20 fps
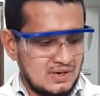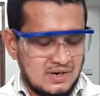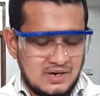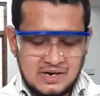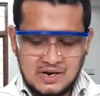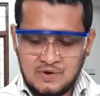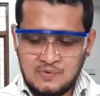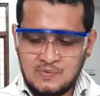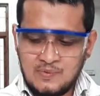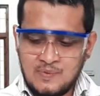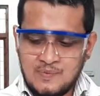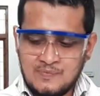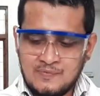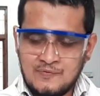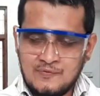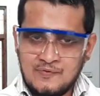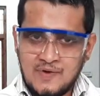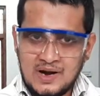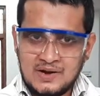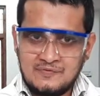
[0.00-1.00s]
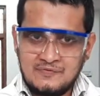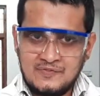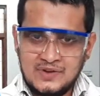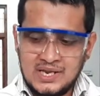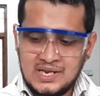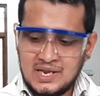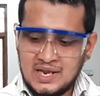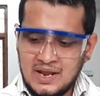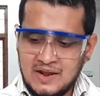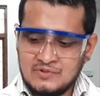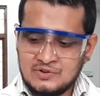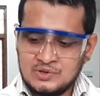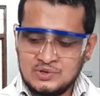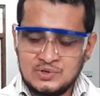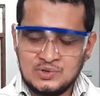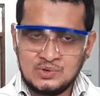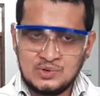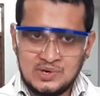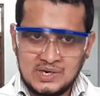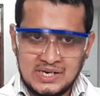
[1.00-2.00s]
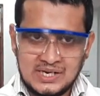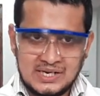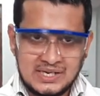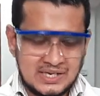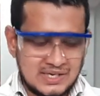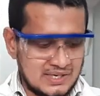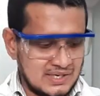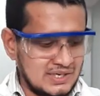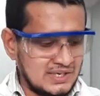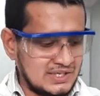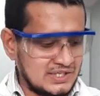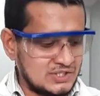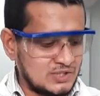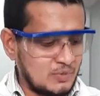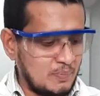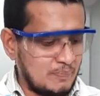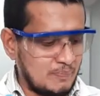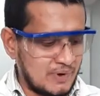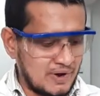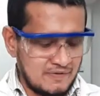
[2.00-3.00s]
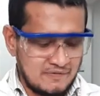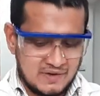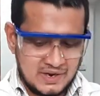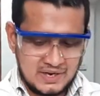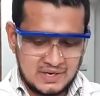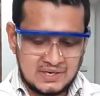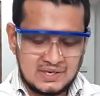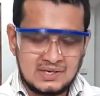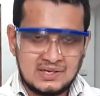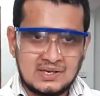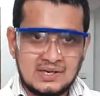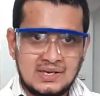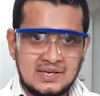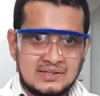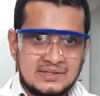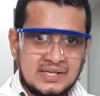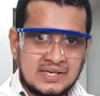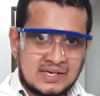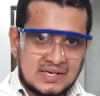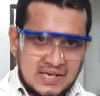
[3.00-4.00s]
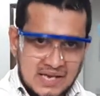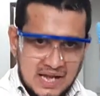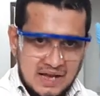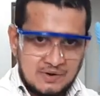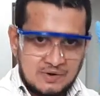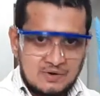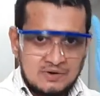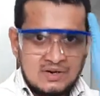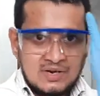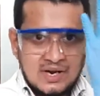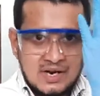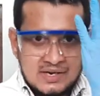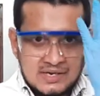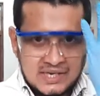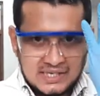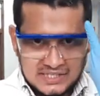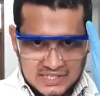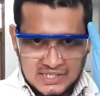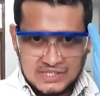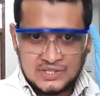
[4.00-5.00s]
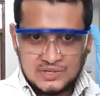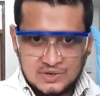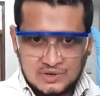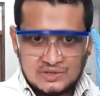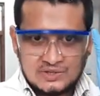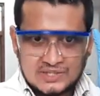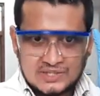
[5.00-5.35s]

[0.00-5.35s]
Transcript: now what we have to do in here is to prevent the glove touching your